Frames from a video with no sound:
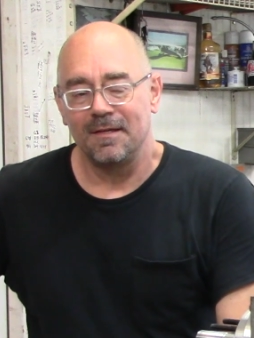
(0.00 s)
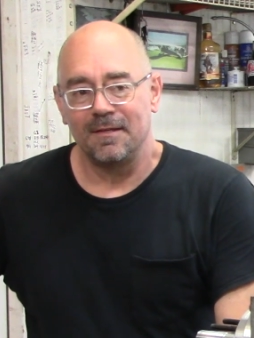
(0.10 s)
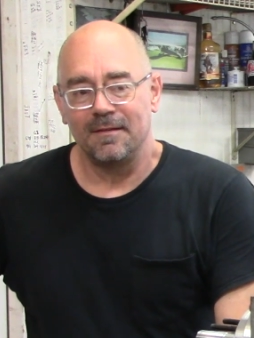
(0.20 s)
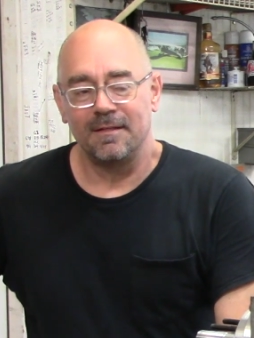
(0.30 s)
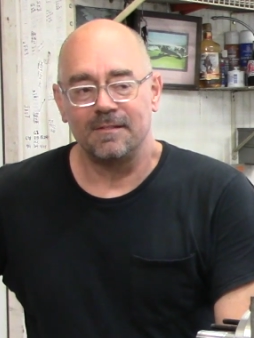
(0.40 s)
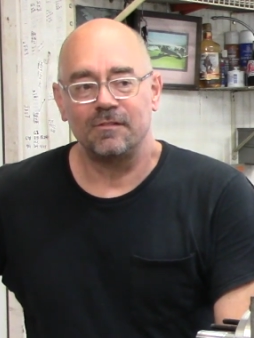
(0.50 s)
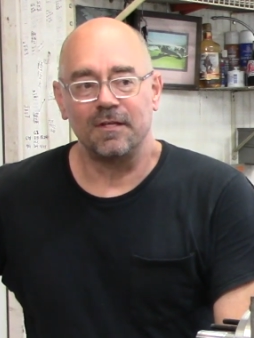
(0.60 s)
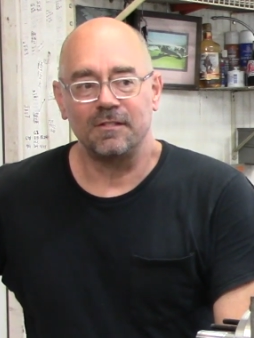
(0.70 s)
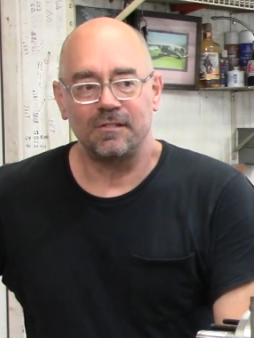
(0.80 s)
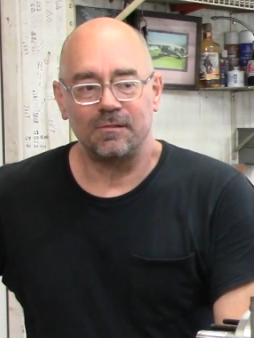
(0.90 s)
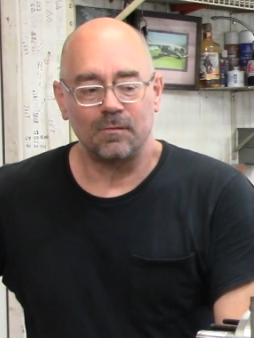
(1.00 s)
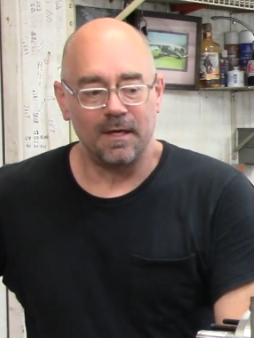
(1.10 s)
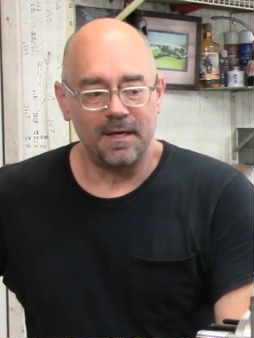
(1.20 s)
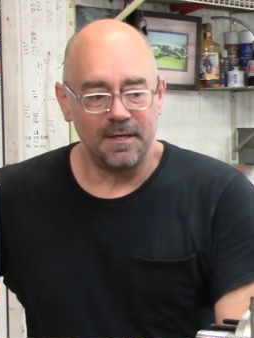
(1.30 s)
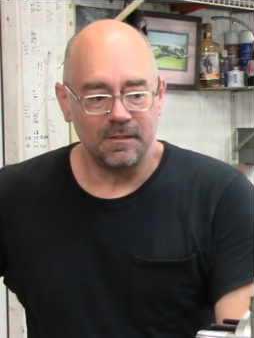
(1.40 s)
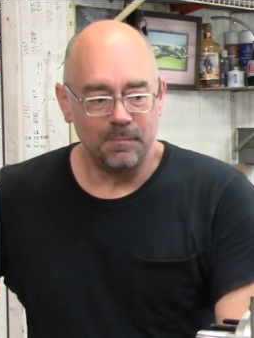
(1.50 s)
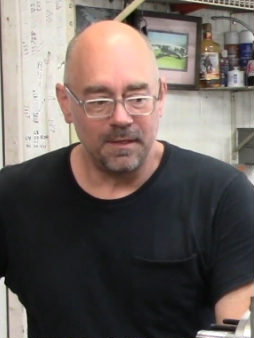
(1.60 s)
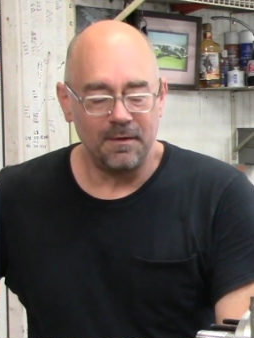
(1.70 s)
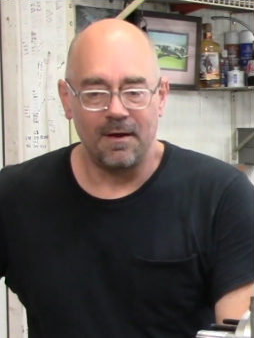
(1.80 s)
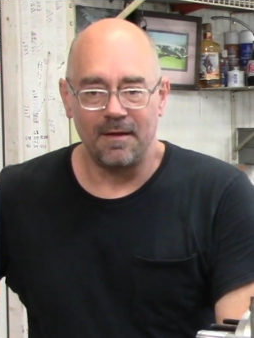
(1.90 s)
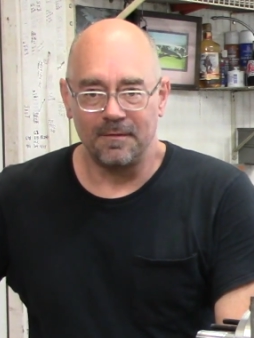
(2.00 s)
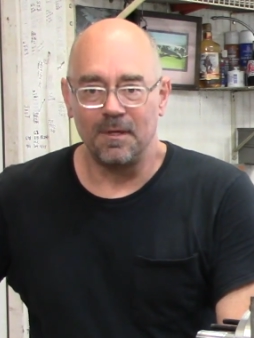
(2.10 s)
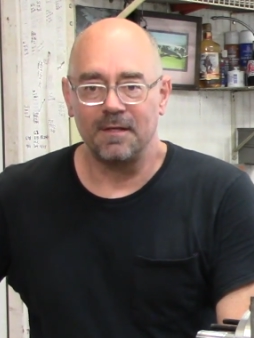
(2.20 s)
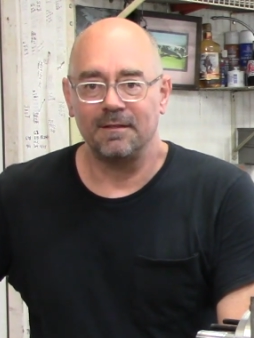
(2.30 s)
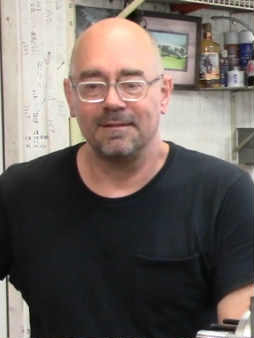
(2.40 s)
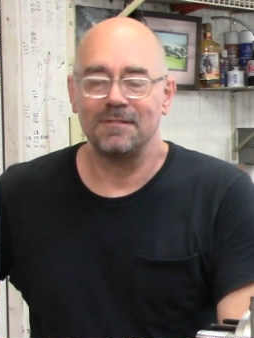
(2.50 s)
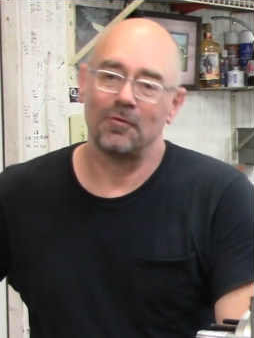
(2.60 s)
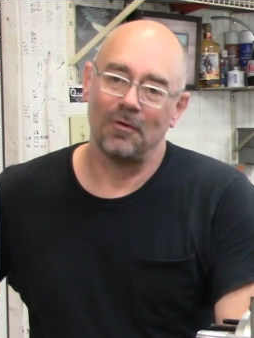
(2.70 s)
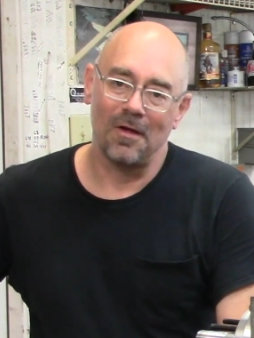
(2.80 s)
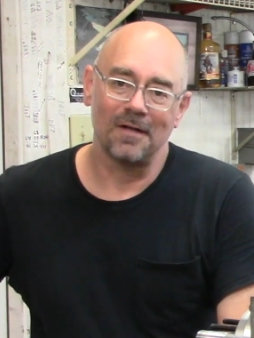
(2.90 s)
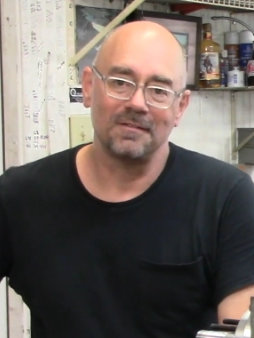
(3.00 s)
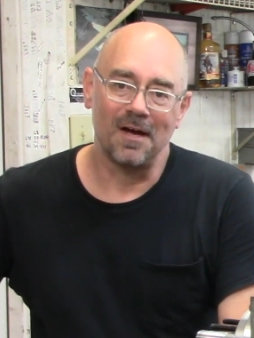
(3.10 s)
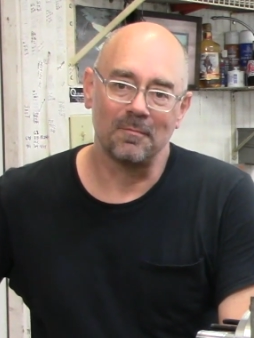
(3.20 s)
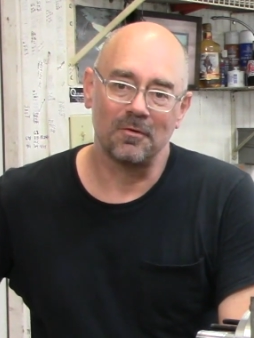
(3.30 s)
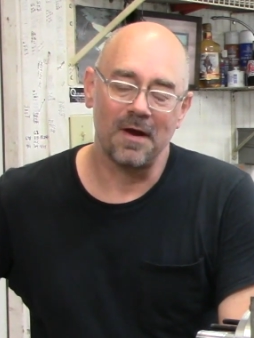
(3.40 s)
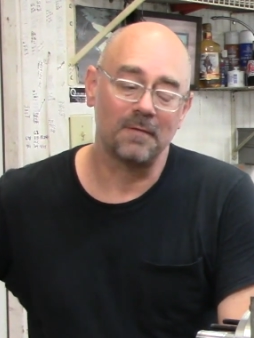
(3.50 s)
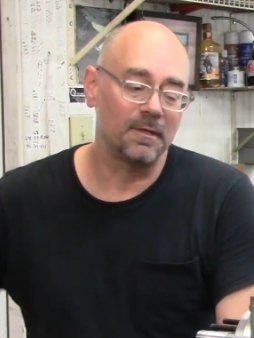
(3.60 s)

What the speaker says: This has been on the bucket list for a long time, correct.